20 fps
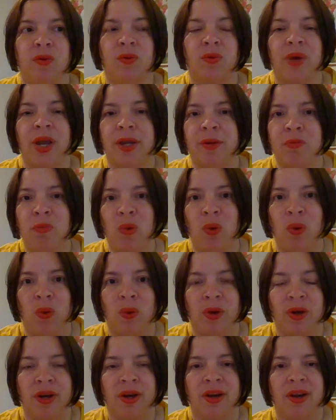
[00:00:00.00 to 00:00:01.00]
read
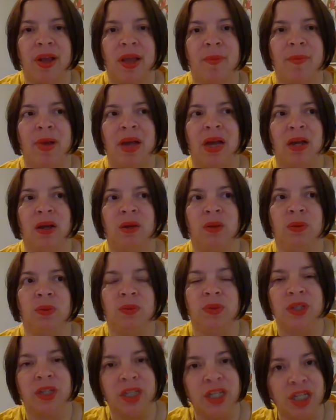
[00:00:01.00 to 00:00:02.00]
more about
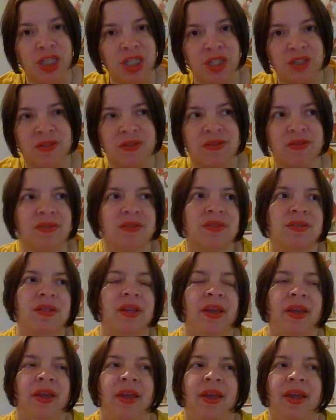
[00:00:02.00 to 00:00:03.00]
religions
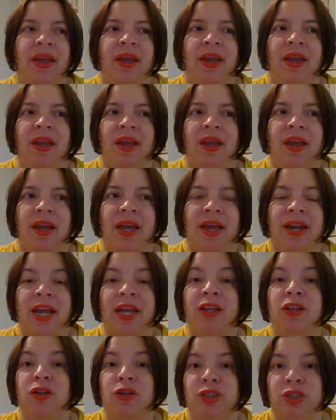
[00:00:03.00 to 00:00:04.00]
and
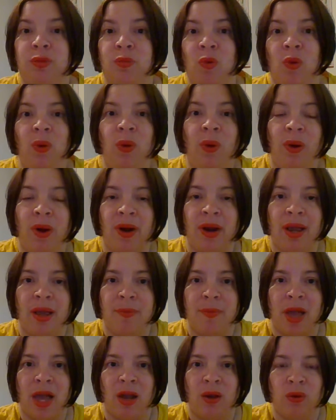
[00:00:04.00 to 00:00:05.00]
I learned more
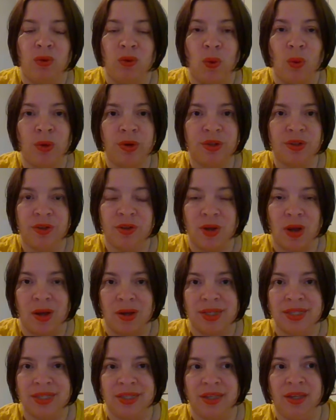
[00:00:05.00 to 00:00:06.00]
about
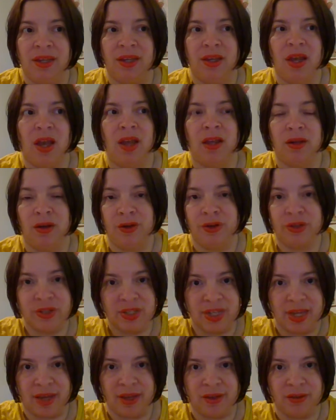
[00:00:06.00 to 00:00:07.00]
orthodoxy, I learned
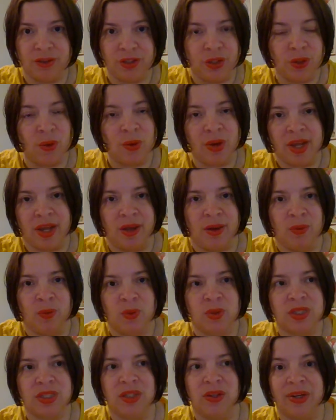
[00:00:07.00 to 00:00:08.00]
that yoga
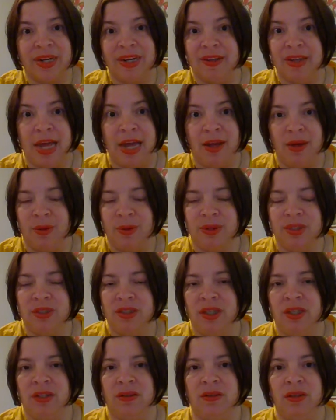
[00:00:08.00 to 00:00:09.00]
was not allowed
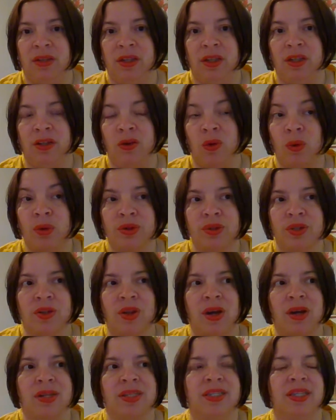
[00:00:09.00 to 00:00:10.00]
in
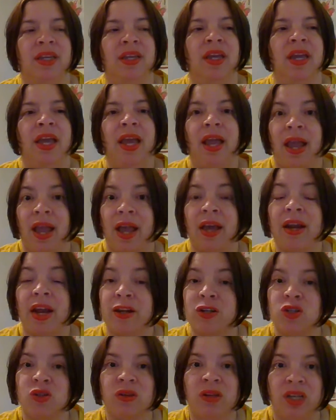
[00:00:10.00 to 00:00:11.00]
orthodoxy and
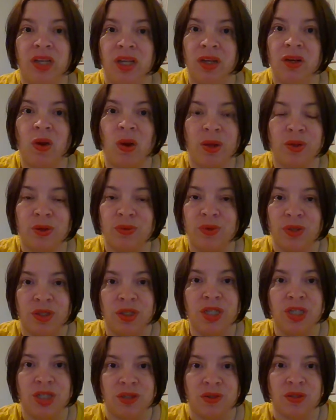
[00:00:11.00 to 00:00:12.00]
actually in other
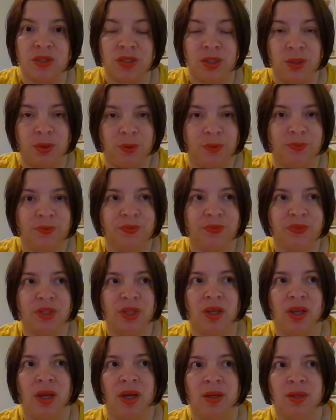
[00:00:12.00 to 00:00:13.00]
religions too.
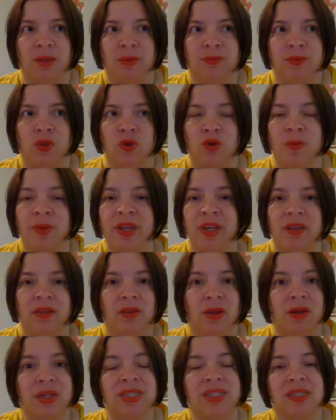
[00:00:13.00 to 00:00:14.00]
Roman
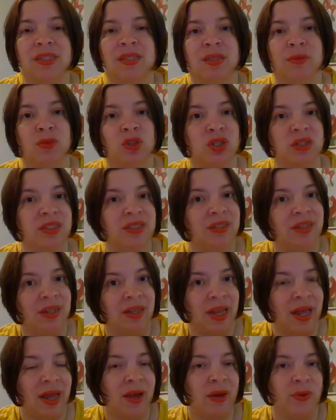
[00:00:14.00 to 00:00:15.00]
Catholicism doesn't
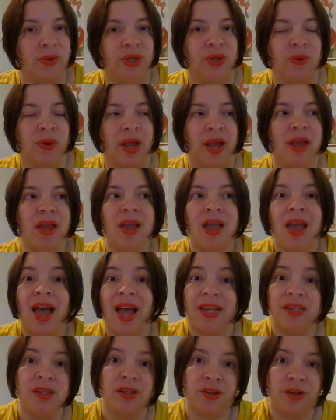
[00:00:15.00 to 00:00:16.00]
allow yoga.
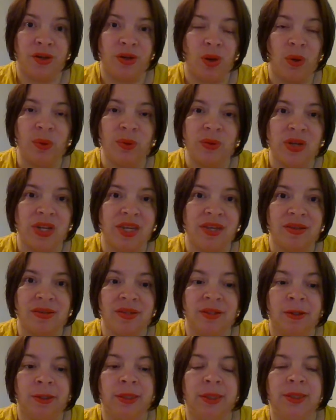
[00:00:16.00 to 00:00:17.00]
I didn't know
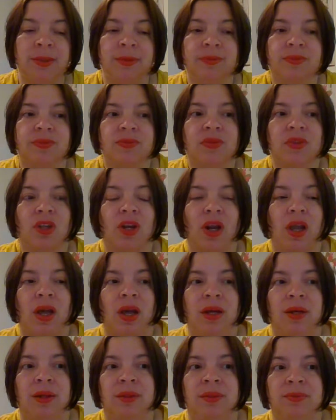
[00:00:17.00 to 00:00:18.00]
this
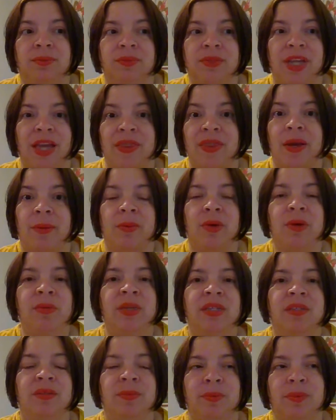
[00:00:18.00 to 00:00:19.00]
at that
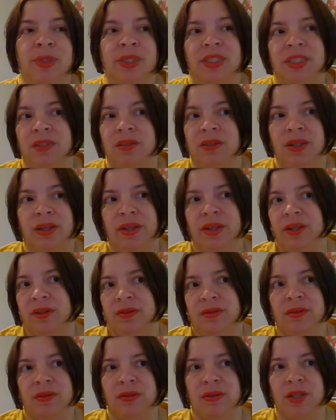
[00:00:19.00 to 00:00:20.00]
moment, but
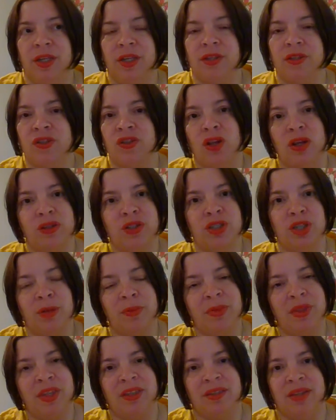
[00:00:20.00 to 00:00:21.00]
it is not
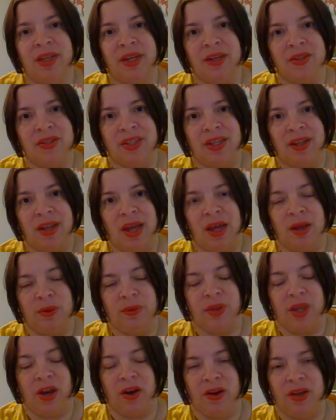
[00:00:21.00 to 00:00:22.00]
something that is
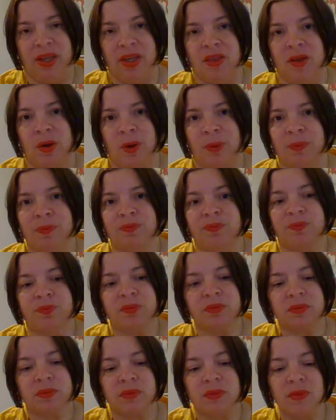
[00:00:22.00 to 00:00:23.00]
allowed there either.
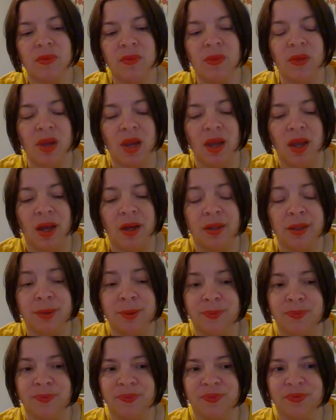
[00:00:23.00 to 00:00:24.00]

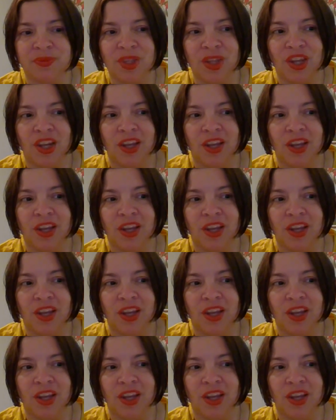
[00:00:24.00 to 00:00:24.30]
Um,